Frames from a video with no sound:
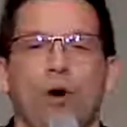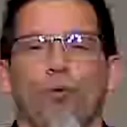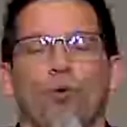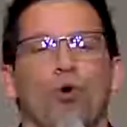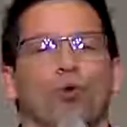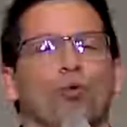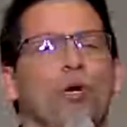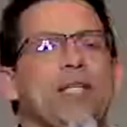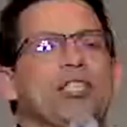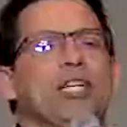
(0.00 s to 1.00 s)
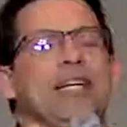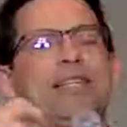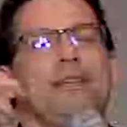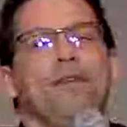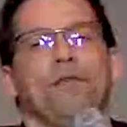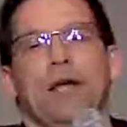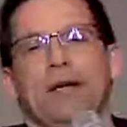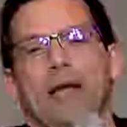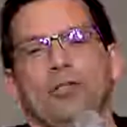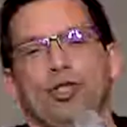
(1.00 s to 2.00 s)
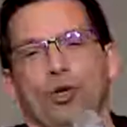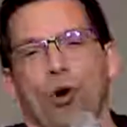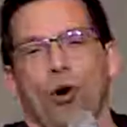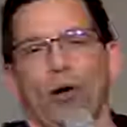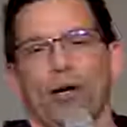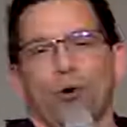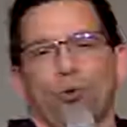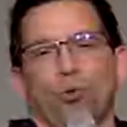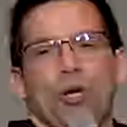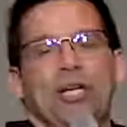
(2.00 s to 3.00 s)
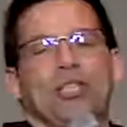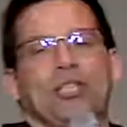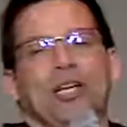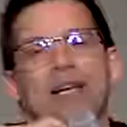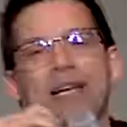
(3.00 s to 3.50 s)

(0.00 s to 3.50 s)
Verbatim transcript: No, rich in, in, in joy, rich